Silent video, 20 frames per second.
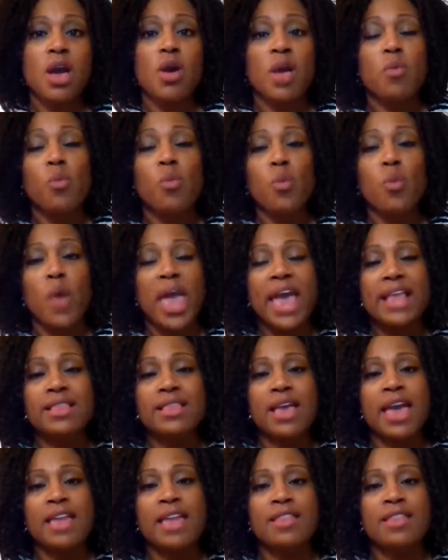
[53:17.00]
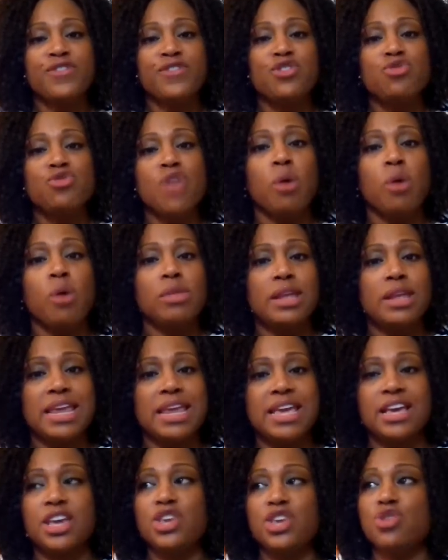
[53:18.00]
And if you know
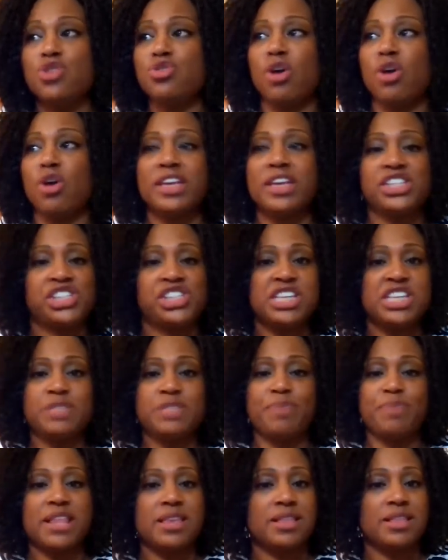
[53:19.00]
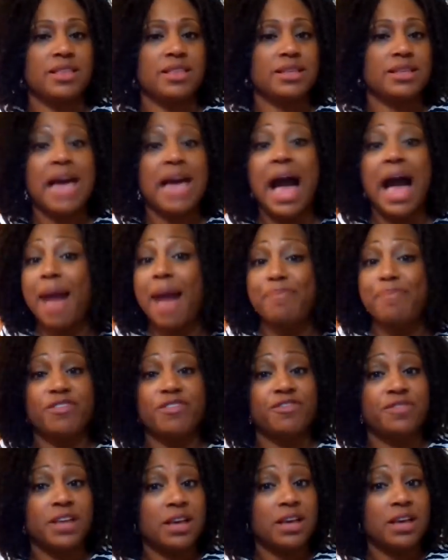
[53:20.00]
Lanika, you know that she's been in the top
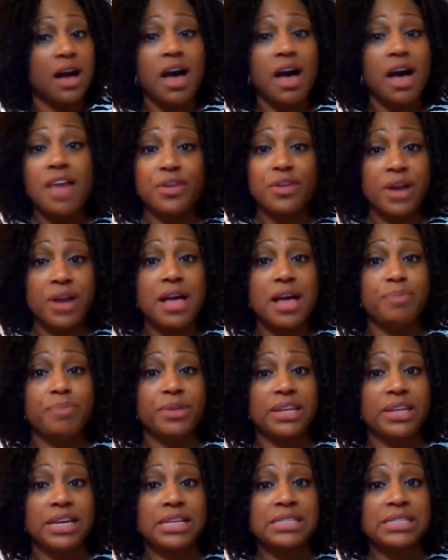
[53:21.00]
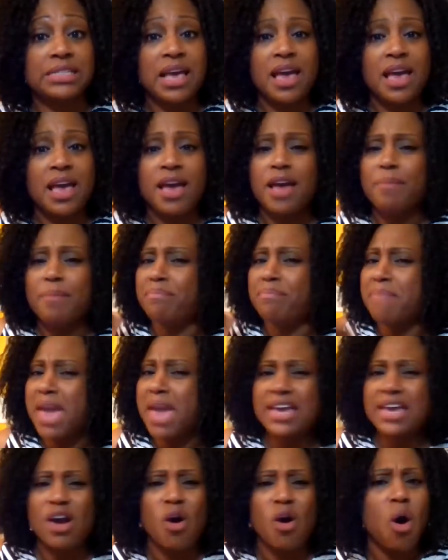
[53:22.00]
of other companies,
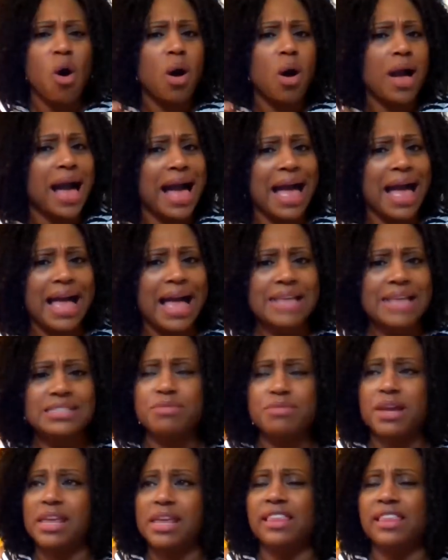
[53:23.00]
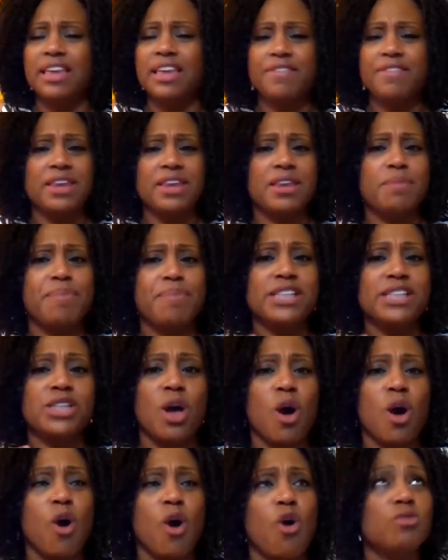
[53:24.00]
making all kinds of money, living in the
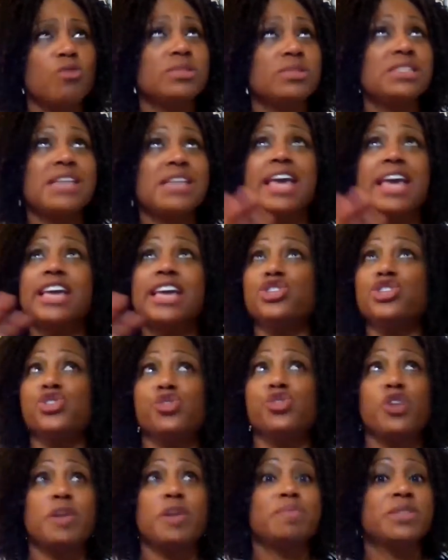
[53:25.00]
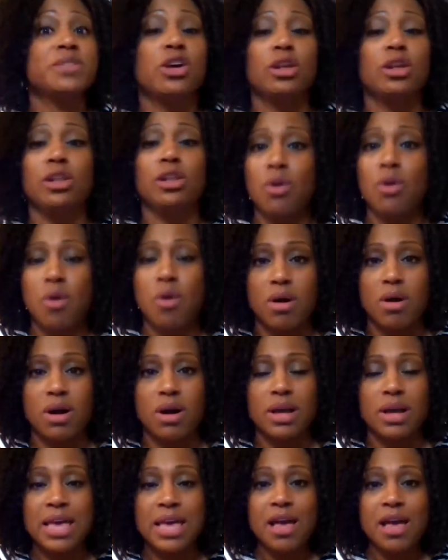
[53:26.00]
best homes, taking trips
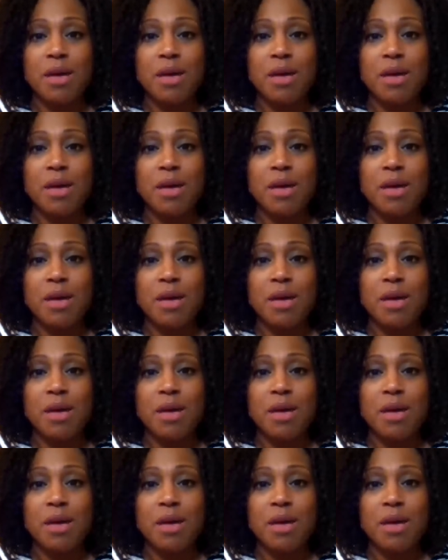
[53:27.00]
galore.